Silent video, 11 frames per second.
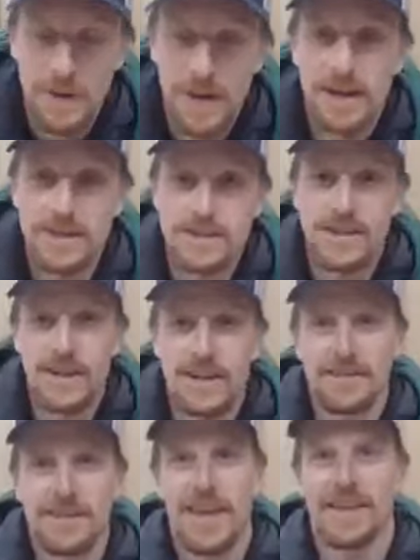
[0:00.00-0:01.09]
to my house to cut
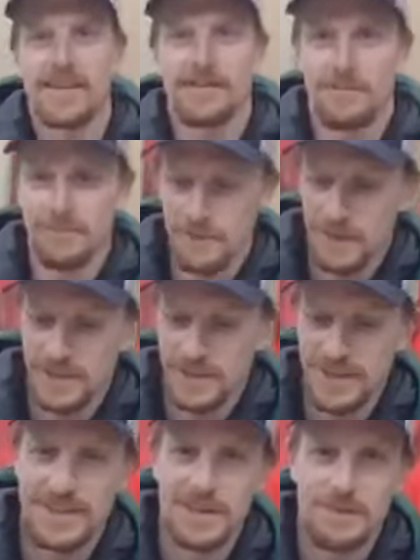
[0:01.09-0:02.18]
cans with my
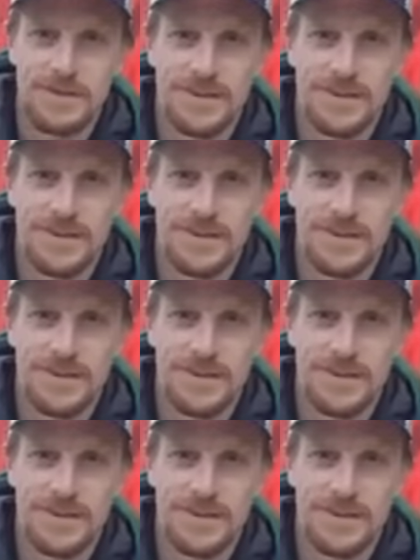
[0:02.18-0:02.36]
tin snip.